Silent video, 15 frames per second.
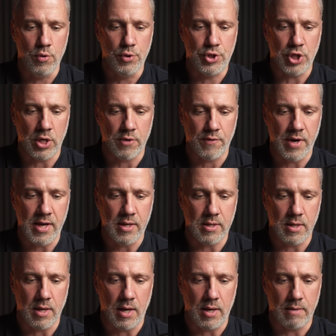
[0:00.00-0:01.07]
generate
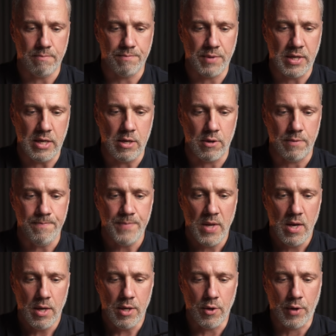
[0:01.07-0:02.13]
here,
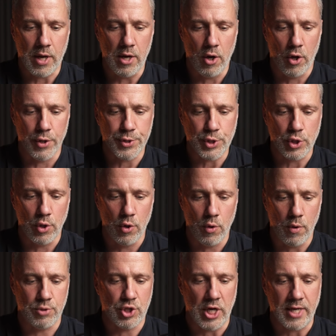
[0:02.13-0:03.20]
you can also
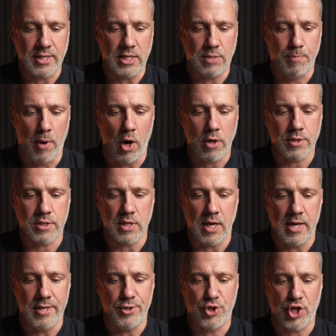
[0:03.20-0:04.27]
check this box
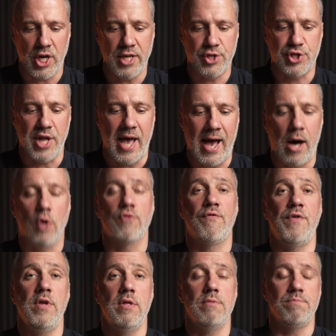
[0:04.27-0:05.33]
and change the
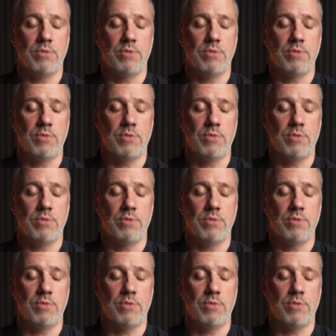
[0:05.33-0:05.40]
outfit.